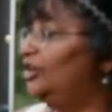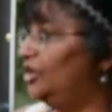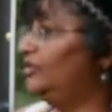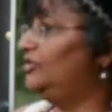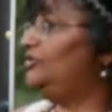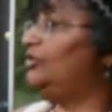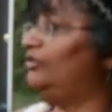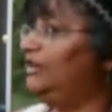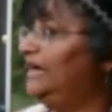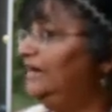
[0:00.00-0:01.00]
learned the
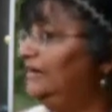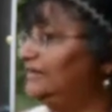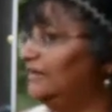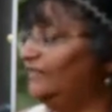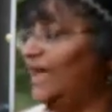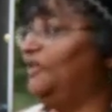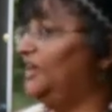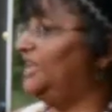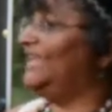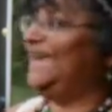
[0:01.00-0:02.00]
stories and found
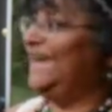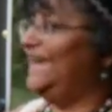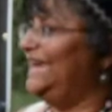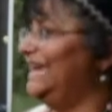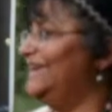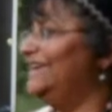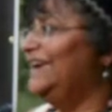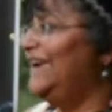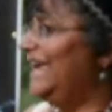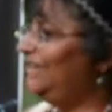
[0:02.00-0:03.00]
the clay and
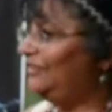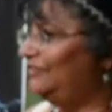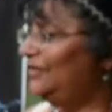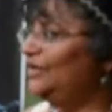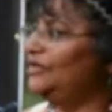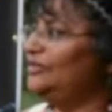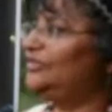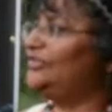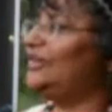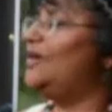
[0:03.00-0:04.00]
ate the food.
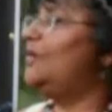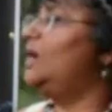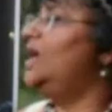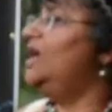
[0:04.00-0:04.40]
So